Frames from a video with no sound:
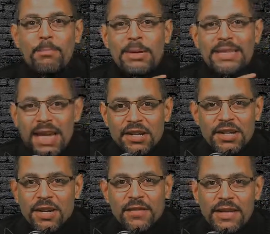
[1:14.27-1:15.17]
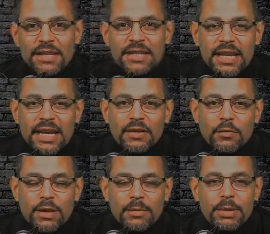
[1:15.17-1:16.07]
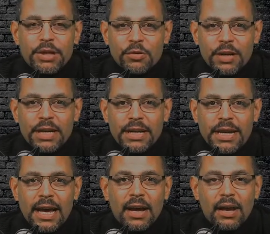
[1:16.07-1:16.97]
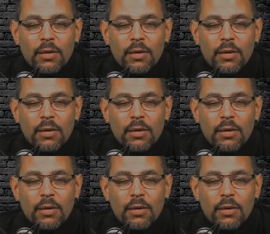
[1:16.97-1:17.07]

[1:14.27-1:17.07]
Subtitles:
possession of these things will then be treated, not